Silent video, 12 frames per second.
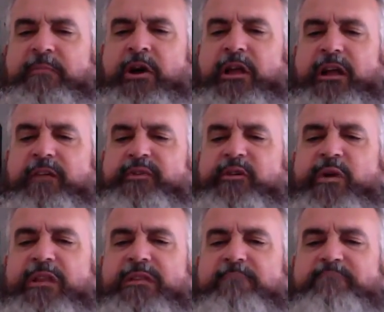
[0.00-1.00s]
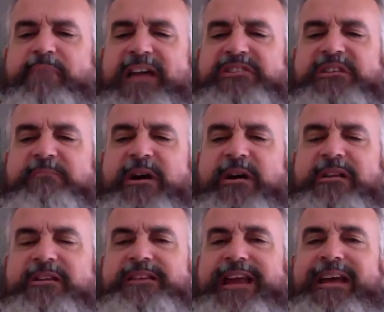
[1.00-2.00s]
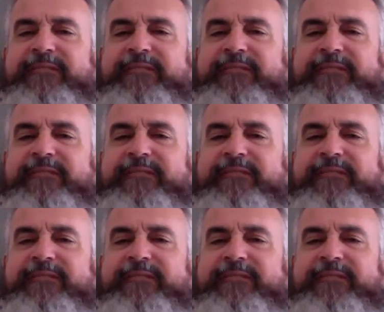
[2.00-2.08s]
Marla, if you want the best tamales